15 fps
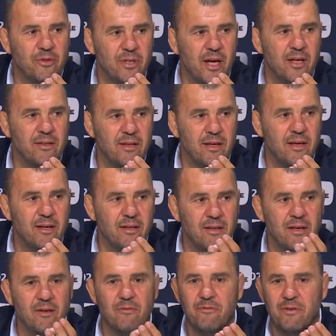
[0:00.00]
for this,
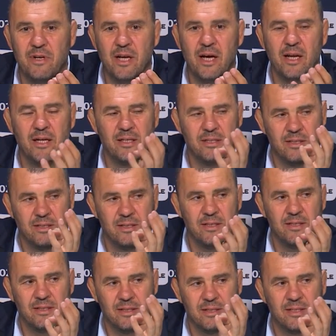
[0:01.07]
and
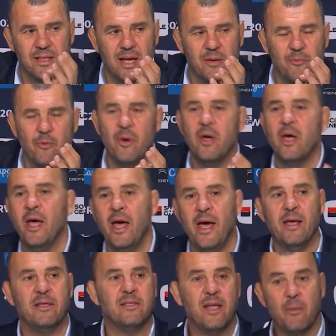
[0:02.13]
nonetheless we
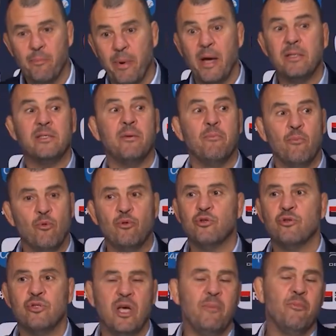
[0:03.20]
committed a
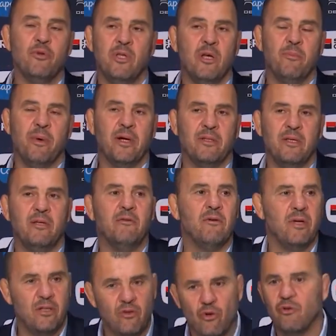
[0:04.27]
mistake, an error,
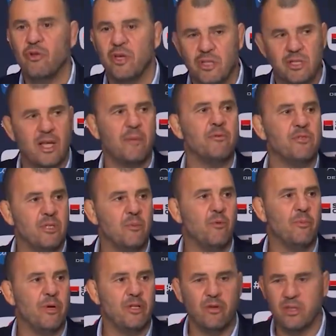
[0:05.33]

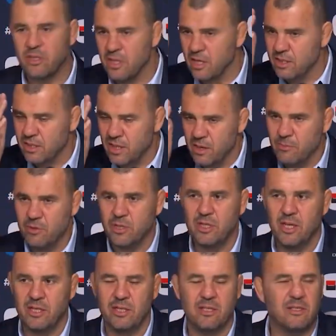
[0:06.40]
at a time
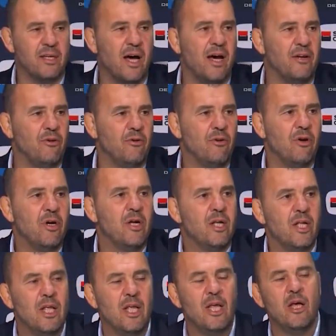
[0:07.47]
when you
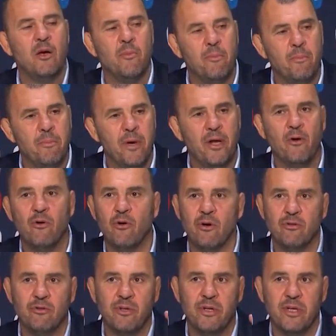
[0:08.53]
mustn't commit any
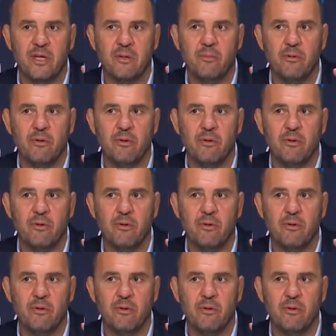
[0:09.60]
errors.